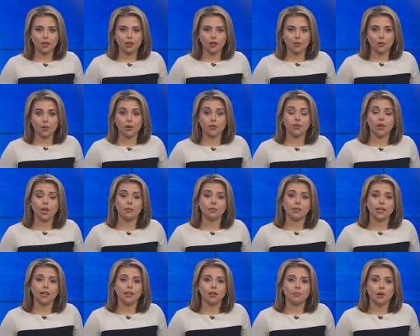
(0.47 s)
One
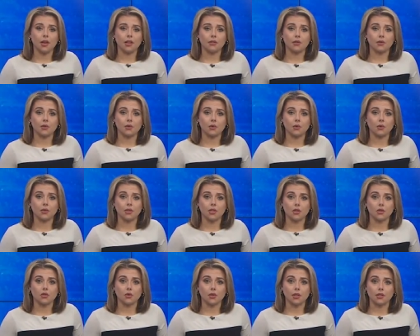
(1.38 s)
family in the Bethel School
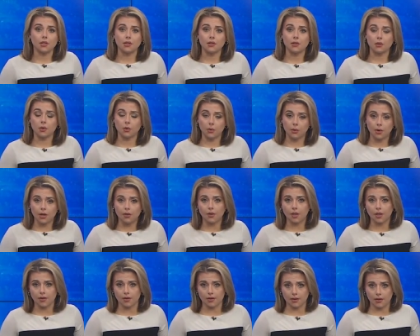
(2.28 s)
District is
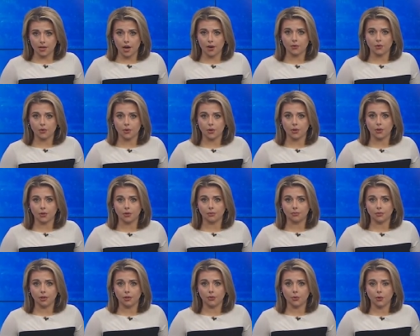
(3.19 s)
grieving this
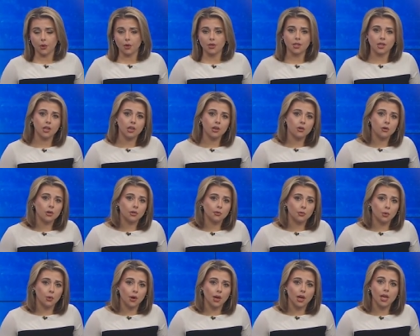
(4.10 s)
afternoon. A 14-year-old
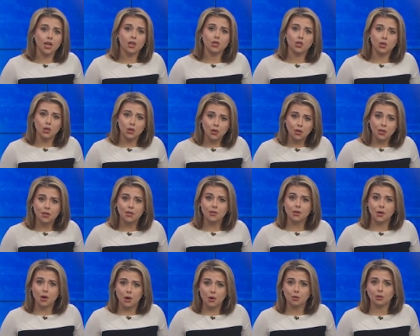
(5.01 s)
boy took
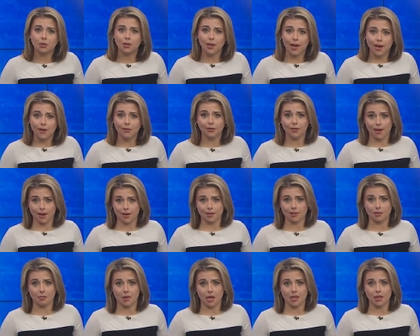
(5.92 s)
his own life
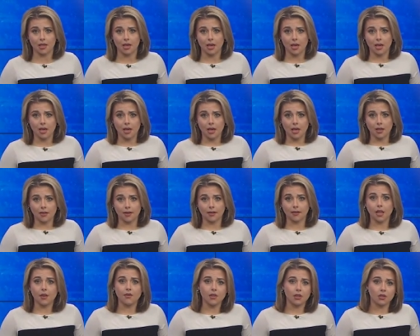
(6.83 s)
last month, the
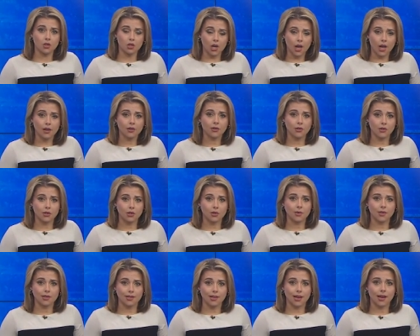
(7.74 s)
11th child
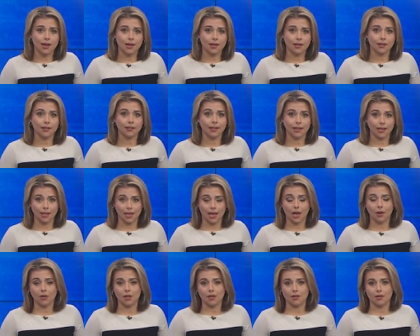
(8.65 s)
suicide in Lane
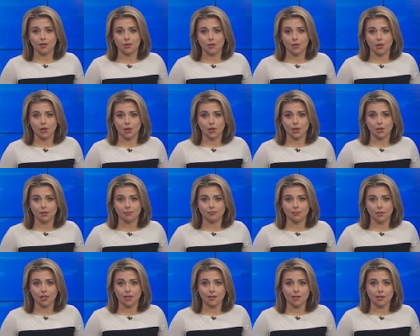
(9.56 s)
County this year,
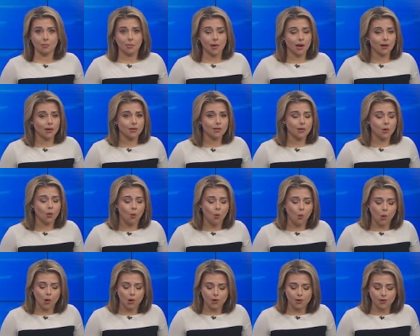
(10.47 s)
and it's a parent's
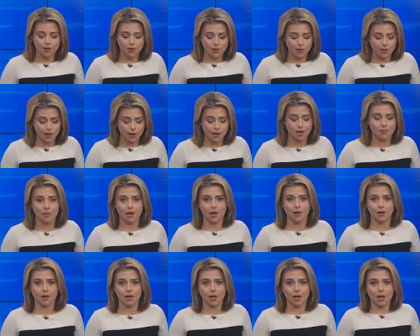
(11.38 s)
worst
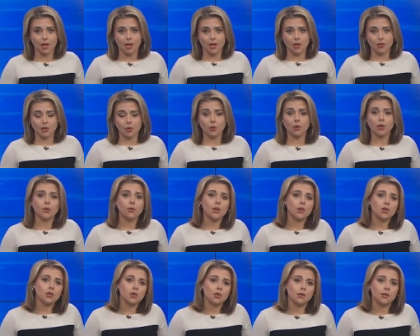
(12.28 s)
nightmare. School
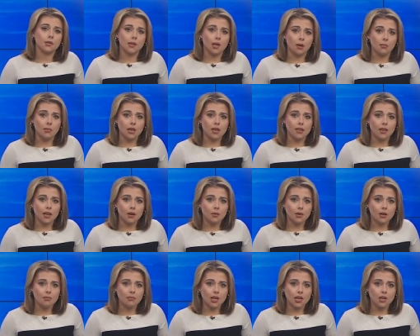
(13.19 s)
officials tell me they
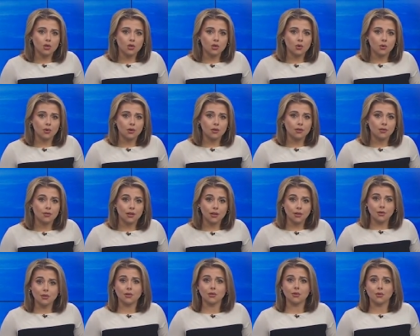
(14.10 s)
want to make sure
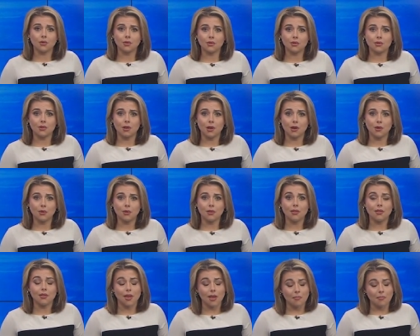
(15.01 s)
their students know they